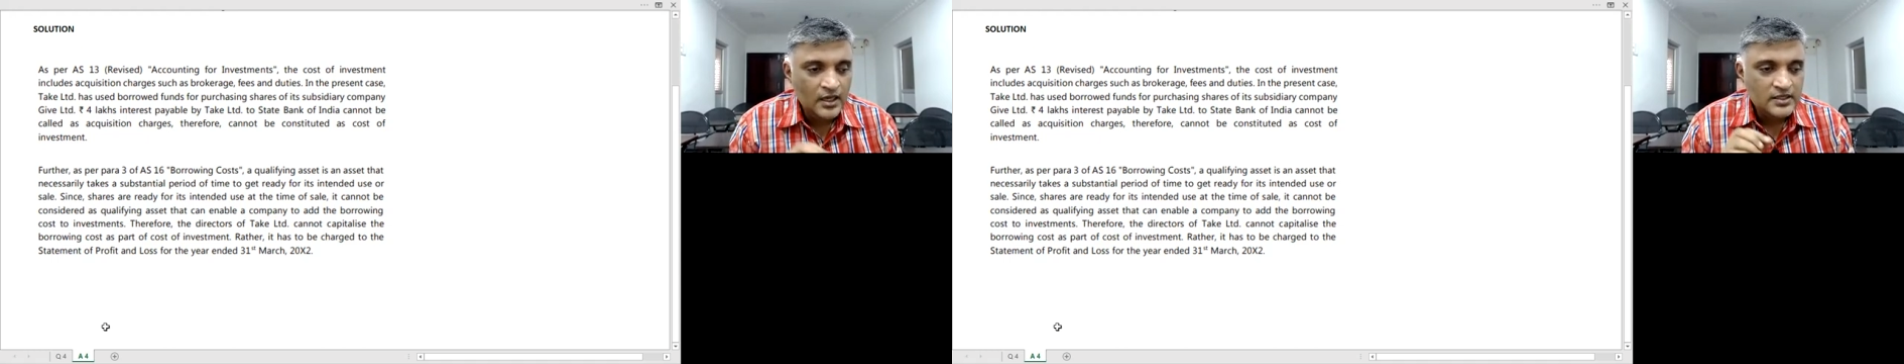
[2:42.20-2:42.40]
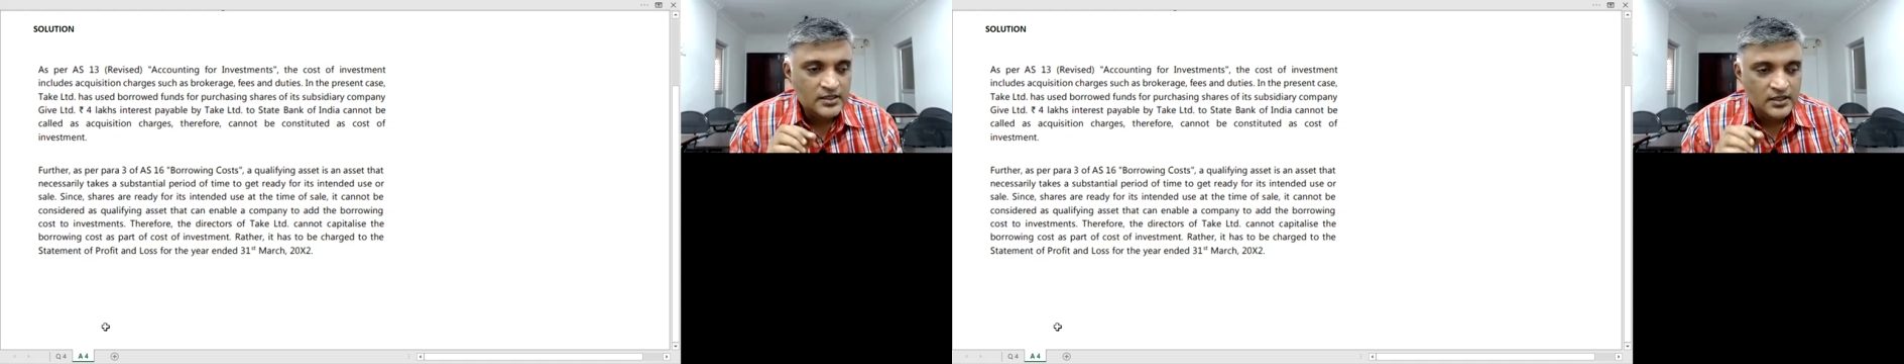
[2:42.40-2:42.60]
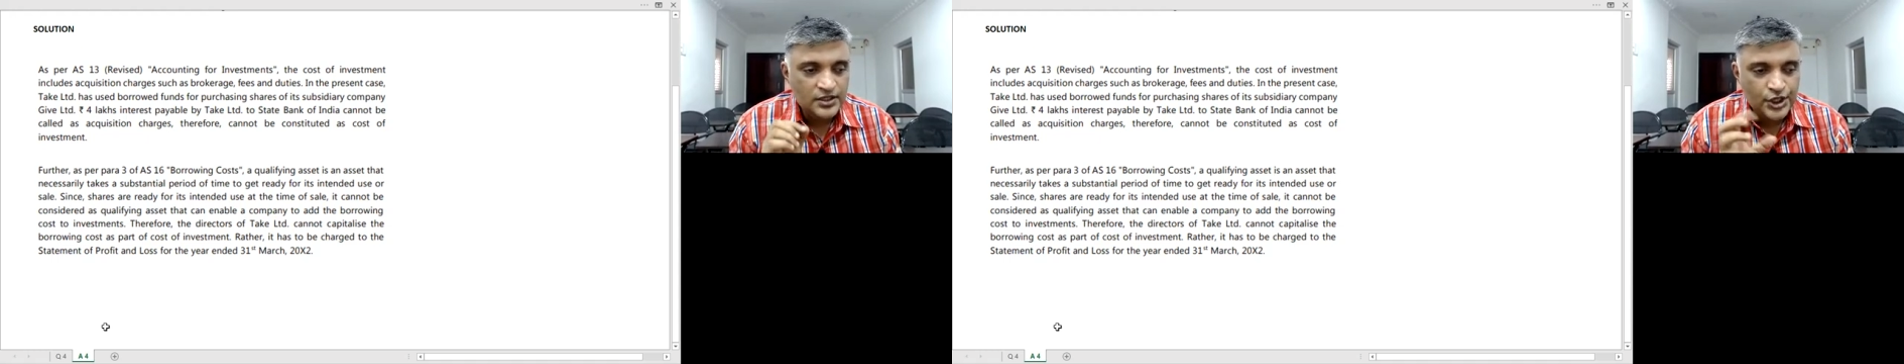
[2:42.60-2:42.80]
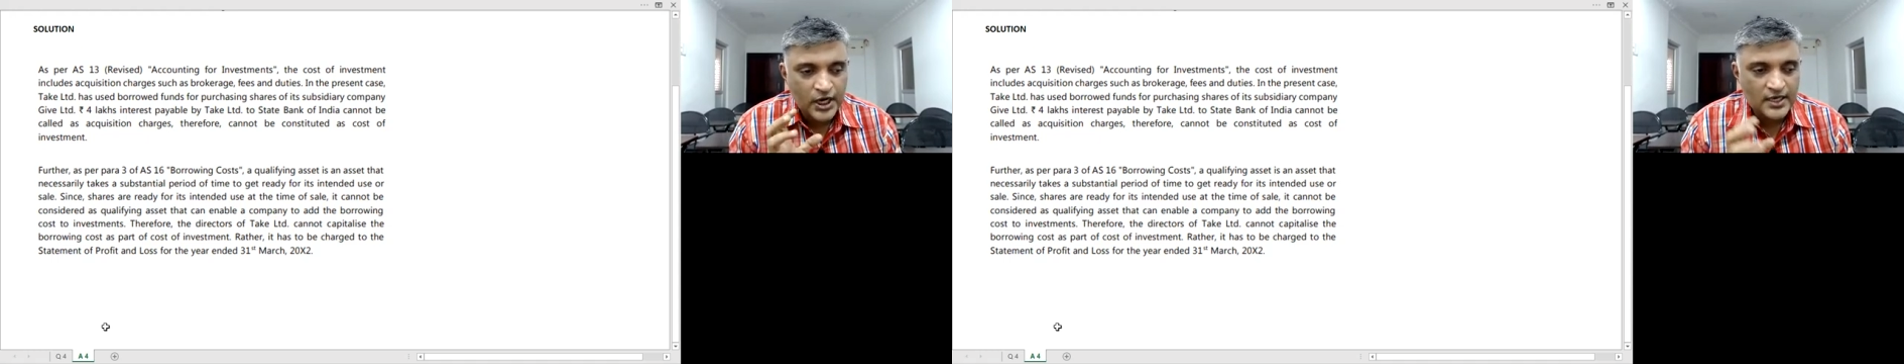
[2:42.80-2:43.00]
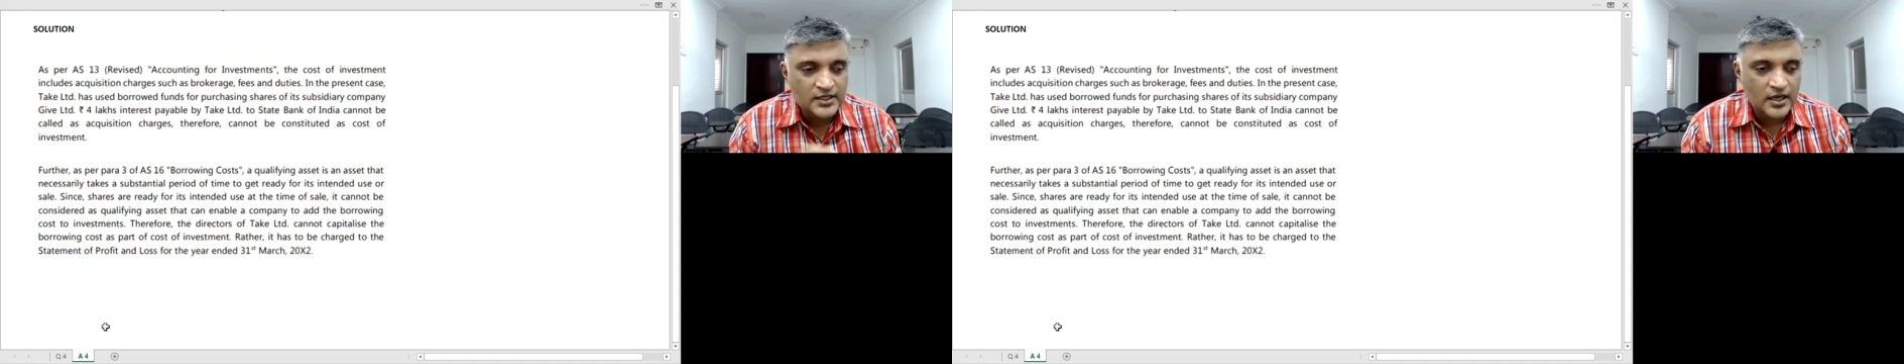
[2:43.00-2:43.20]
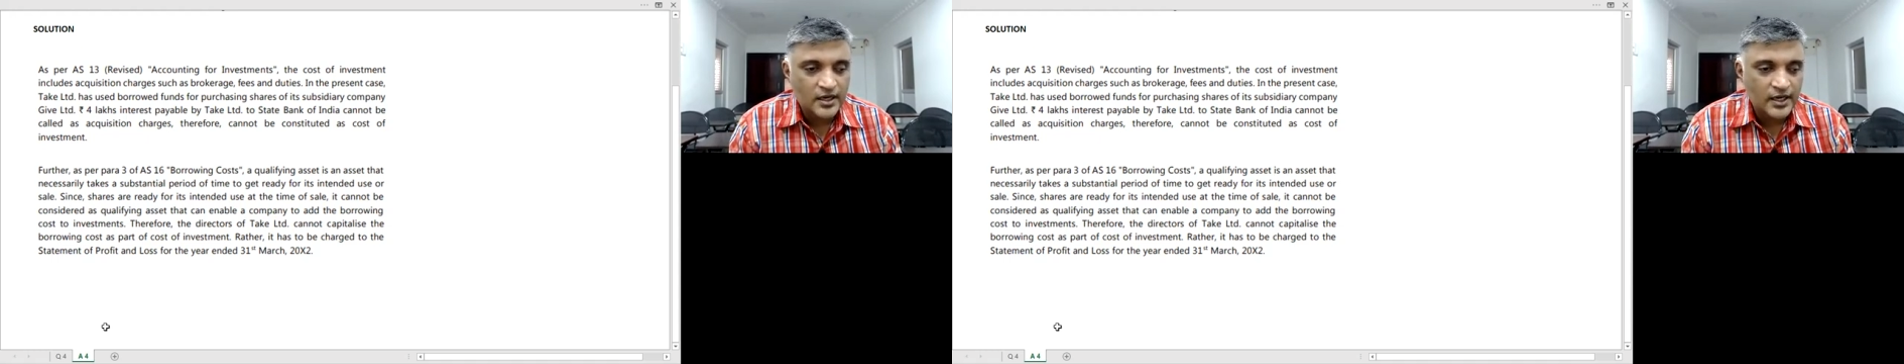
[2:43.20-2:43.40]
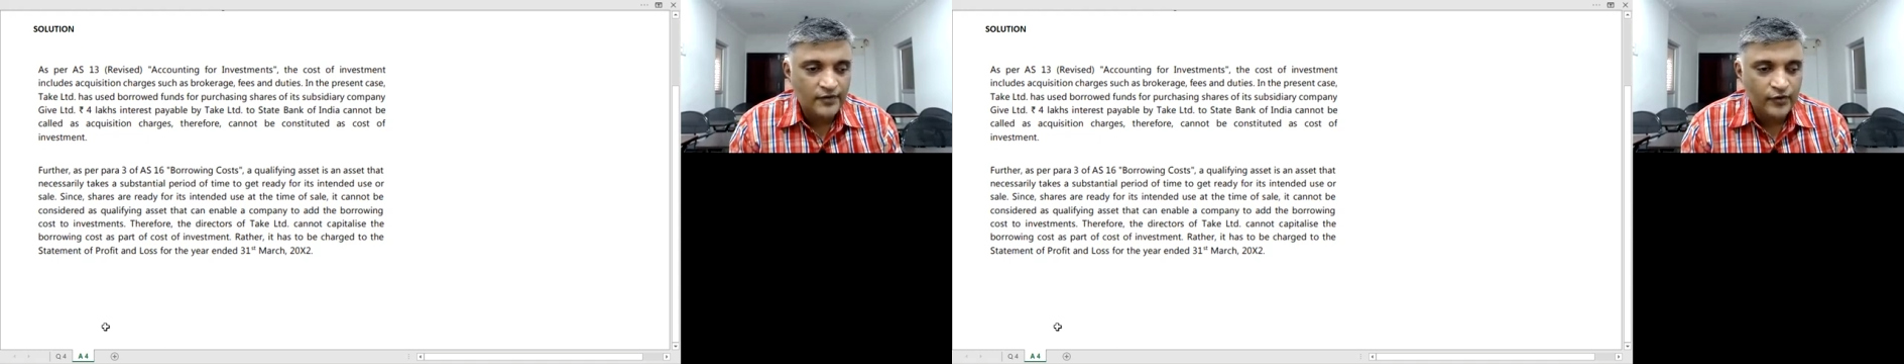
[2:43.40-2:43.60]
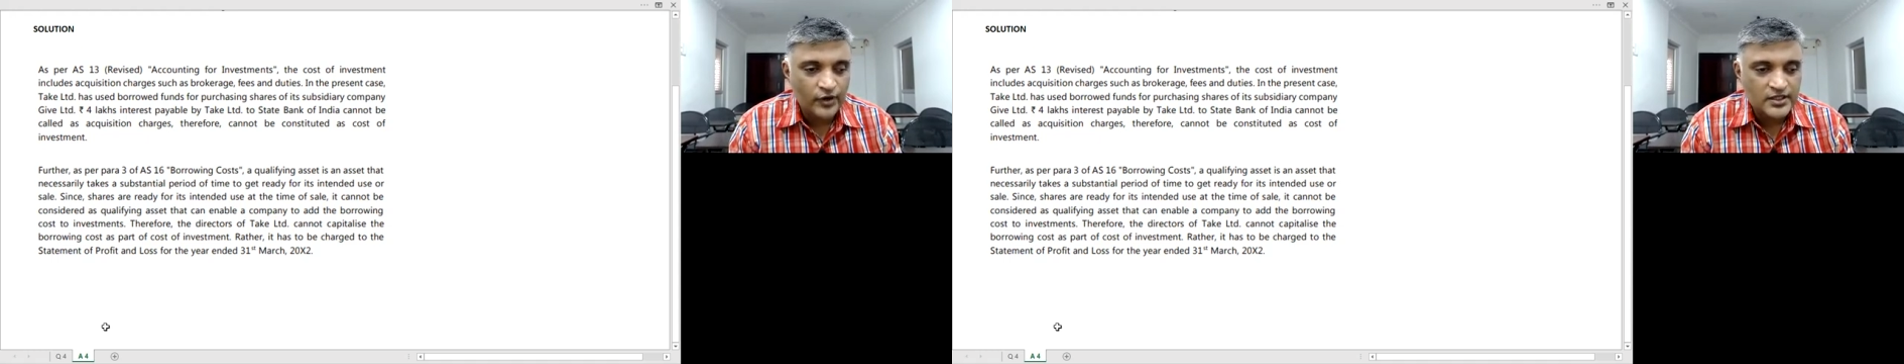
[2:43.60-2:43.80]
Since shares are ready
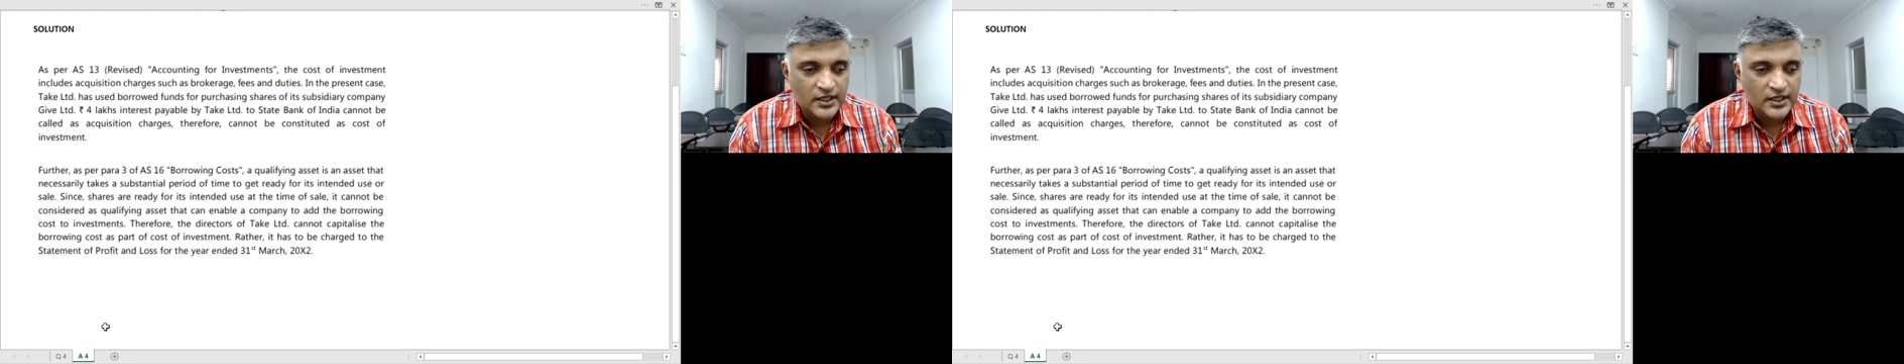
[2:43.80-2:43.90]
for its